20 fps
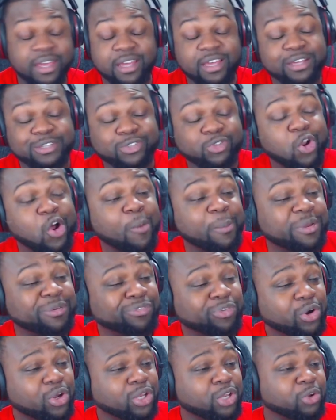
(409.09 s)
it's throwing me
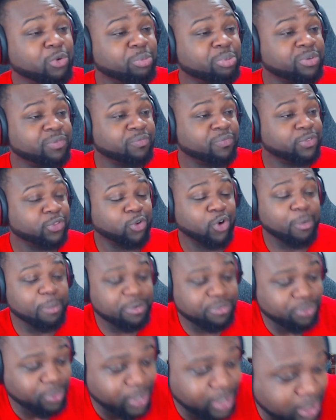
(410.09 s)
for a loop. Throwing me
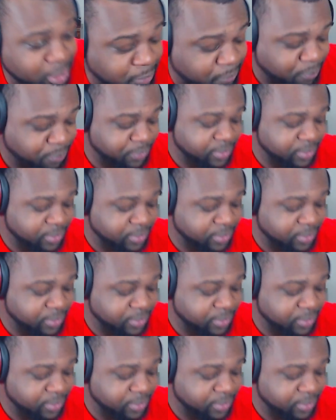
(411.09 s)
for a loop.